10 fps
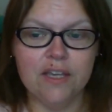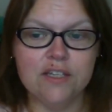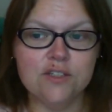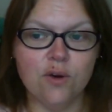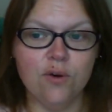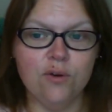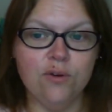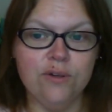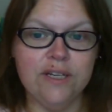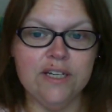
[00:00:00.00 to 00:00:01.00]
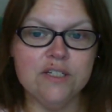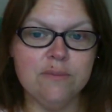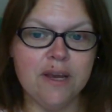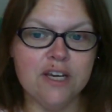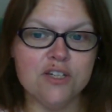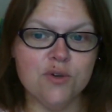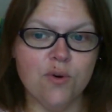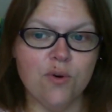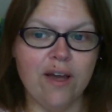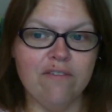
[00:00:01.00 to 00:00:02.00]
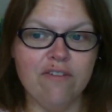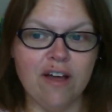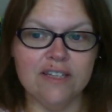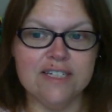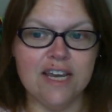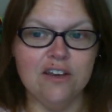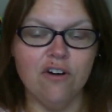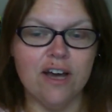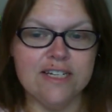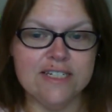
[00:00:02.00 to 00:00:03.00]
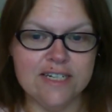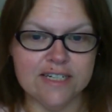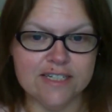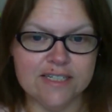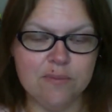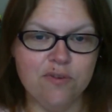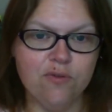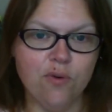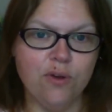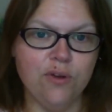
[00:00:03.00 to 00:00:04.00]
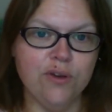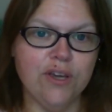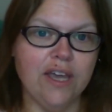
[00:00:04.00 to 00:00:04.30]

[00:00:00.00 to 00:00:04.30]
So you need to make sure and validate your ideas before you